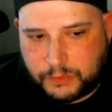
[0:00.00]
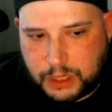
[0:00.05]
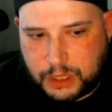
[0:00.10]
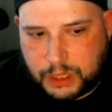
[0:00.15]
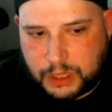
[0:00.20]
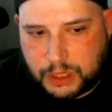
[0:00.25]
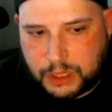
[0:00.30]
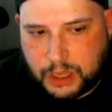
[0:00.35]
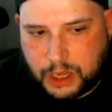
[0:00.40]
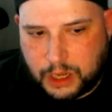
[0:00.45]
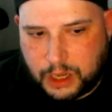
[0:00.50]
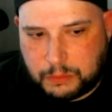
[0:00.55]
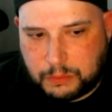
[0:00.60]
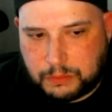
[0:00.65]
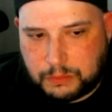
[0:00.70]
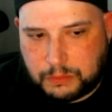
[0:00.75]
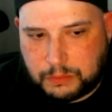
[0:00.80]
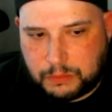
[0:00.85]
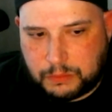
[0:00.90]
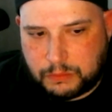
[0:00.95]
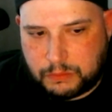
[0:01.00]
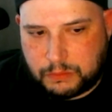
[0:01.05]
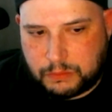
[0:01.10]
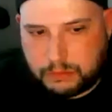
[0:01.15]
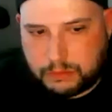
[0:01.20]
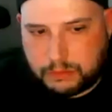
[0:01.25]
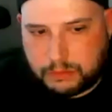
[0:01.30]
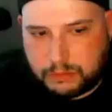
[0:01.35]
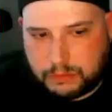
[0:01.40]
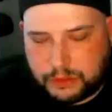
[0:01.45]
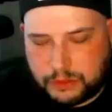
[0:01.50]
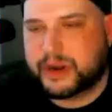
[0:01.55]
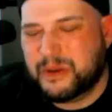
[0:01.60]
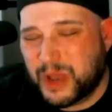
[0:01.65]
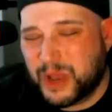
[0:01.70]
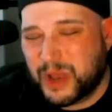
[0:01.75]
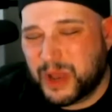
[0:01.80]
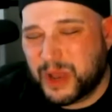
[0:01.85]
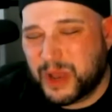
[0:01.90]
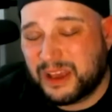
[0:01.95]
um, the
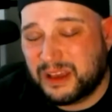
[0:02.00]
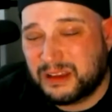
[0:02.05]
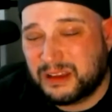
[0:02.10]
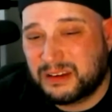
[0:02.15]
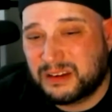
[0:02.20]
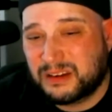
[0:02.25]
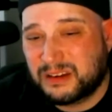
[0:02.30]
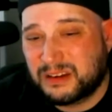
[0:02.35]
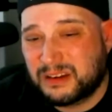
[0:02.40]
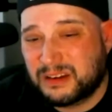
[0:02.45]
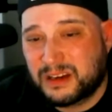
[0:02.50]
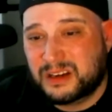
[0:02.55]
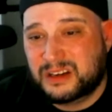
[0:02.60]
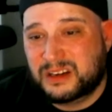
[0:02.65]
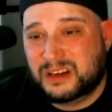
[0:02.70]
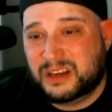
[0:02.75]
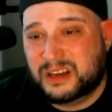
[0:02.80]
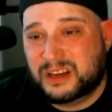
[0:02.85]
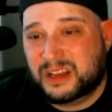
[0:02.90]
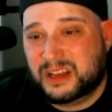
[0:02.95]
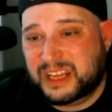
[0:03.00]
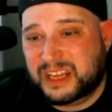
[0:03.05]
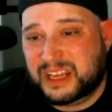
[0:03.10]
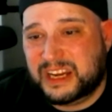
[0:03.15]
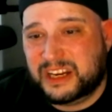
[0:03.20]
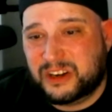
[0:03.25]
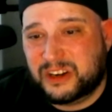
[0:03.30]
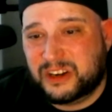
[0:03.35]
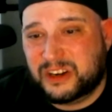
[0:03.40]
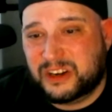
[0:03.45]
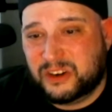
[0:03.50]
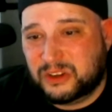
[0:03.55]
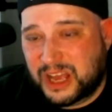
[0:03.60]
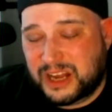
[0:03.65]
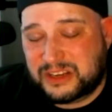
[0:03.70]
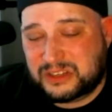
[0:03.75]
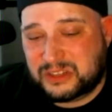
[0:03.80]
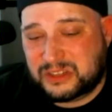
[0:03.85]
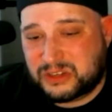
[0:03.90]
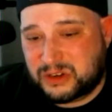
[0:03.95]
right way. And it all
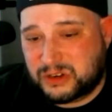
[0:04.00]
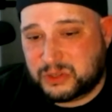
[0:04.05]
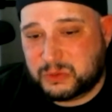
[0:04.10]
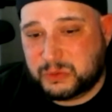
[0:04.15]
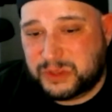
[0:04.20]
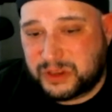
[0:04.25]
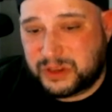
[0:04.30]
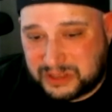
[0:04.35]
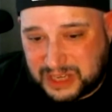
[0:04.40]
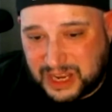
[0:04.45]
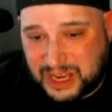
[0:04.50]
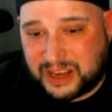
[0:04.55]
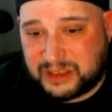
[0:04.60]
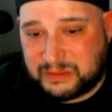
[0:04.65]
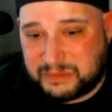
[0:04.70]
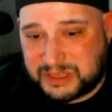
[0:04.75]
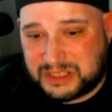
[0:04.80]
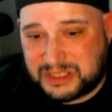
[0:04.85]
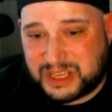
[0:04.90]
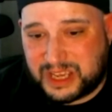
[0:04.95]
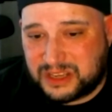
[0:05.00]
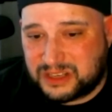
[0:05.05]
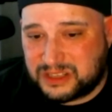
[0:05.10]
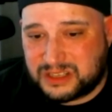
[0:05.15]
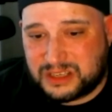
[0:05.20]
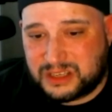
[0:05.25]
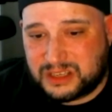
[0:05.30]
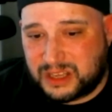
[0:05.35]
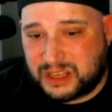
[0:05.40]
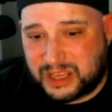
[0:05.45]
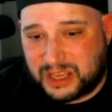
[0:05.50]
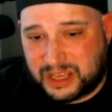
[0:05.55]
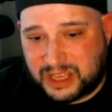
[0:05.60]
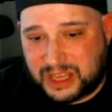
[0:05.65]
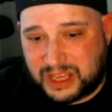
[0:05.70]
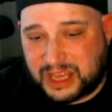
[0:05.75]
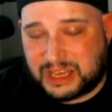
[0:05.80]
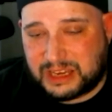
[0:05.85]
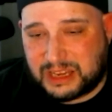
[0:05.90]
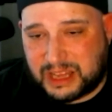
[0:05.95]
kind of starts with our documentation.
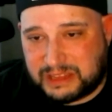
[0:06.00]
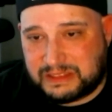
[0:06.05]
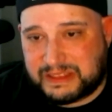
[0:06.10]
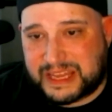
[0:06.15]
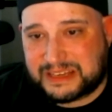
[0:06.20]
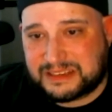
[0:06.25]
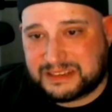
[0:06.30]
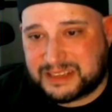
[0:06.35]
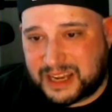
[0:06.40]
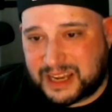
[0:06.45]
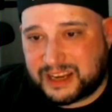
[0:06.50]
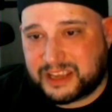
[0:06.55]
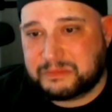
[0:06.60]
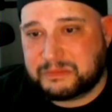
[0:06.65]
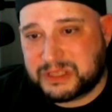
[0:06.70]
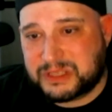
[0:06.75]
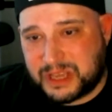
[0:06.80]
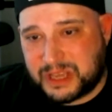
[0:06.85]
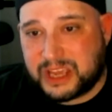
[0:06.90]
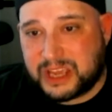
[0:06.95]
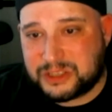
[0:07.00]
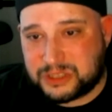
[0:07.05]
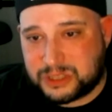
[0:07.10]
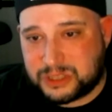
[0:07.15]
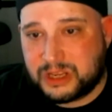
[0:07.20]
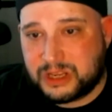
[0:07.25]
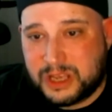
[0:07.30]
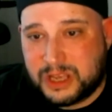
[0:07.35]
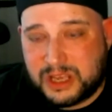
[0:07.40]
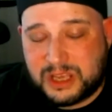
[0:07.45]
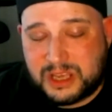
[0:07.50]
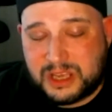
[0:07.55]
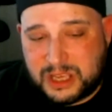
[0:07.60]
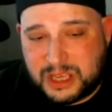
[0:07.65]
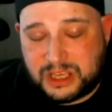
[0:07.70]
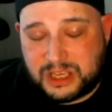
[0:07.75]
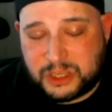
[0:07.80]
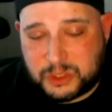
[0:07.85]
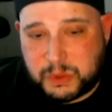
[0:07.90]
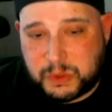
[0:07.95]
And that documentation
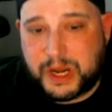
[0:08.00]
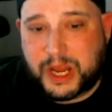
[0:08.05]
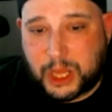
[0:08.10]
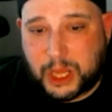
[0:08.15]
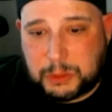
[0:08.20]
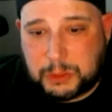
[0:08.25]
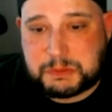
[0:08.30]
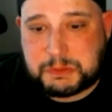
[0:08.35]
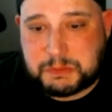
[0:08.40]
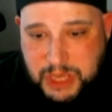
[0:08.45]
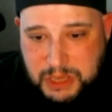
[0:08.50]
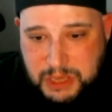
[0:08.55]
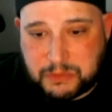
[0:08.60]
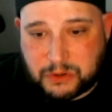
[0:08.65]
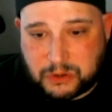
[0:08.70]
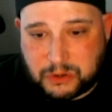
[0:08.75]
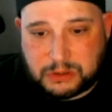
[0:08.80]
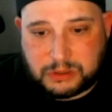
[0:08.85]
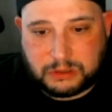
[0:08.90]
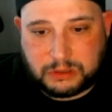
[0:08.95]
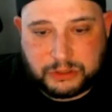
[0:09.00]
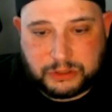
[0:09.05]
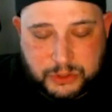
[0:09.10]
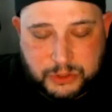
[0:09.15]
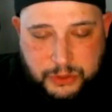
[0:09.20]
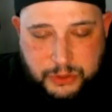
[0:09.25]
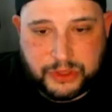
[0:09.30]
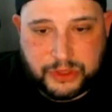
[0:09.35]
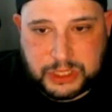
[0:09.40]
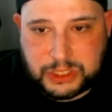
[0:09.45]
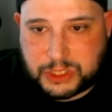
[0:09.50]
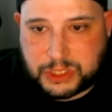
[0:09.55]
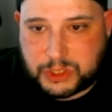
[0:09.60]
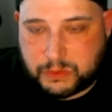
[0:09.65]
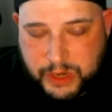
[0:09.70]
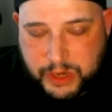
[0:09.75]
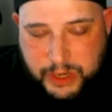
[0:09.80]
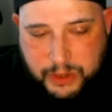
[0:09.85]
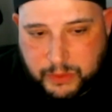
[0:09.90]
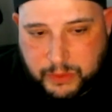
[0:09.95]
is what helps people do things the
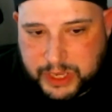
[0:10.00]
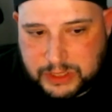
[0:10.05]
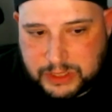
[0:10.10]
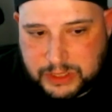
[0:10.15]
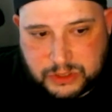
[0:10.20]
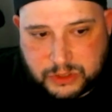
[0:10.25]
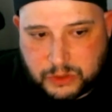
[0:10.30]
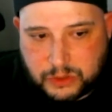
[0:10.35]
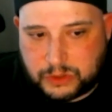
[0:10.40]
right way. So